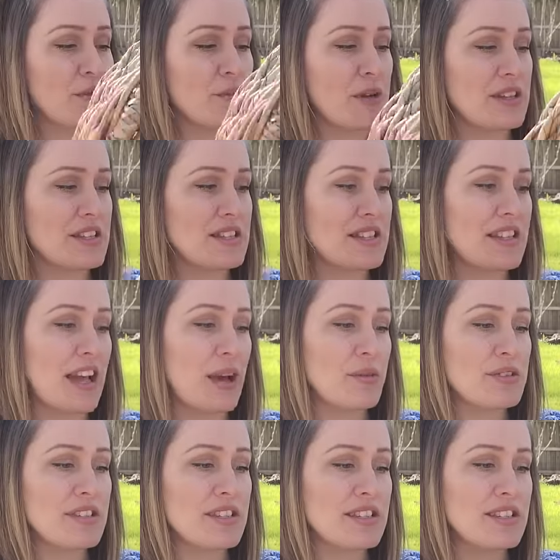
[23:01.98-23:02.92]
bins, that
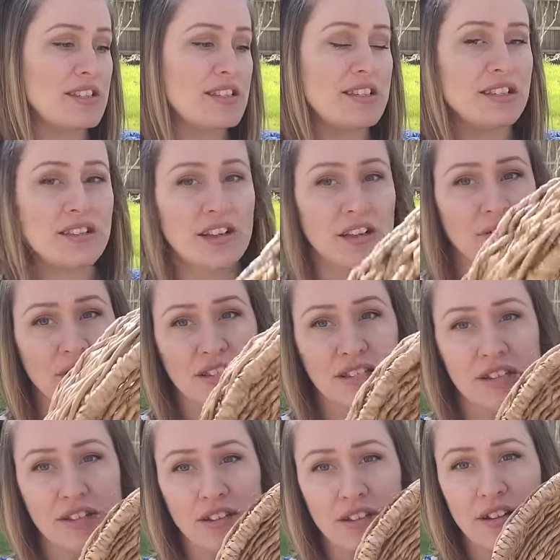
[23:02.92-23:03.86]
was a steal of a
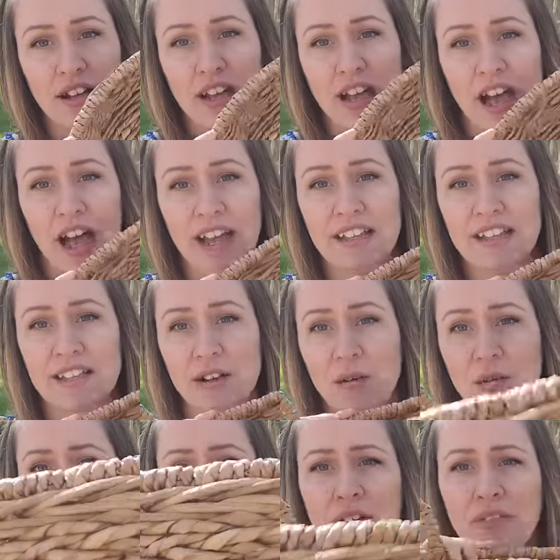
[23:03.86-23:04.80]
deal. I
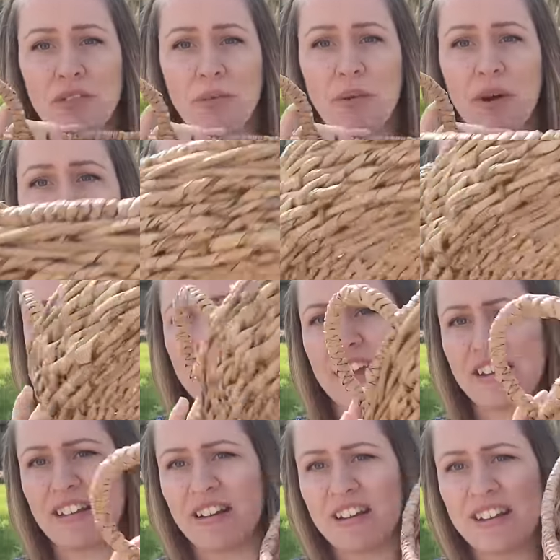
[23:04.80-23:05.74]
don't have the price
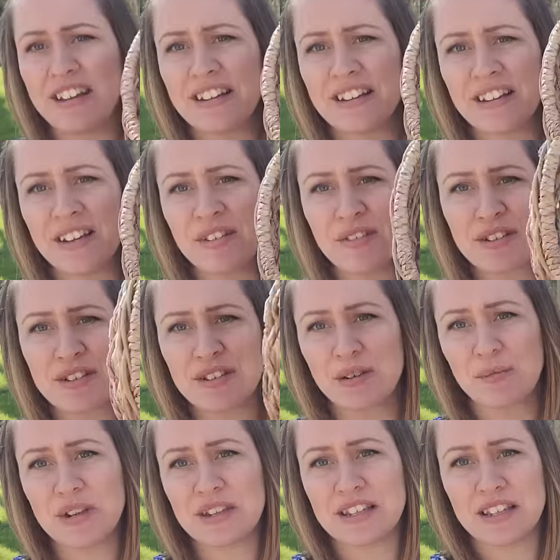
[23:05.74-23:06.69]
tag on it. For some
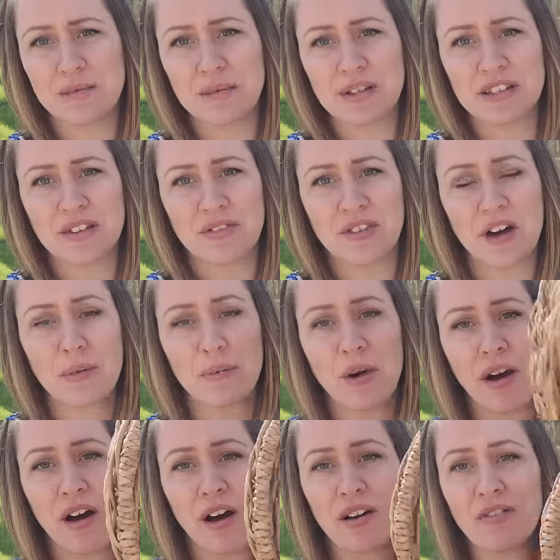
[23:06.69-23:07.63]
reason, it must have come
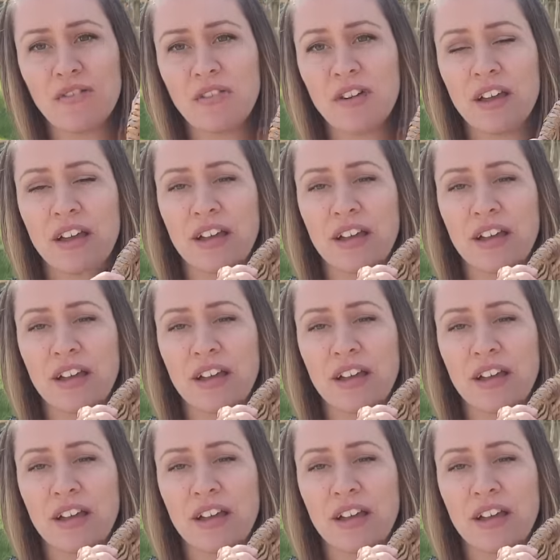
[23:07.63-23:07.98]
off.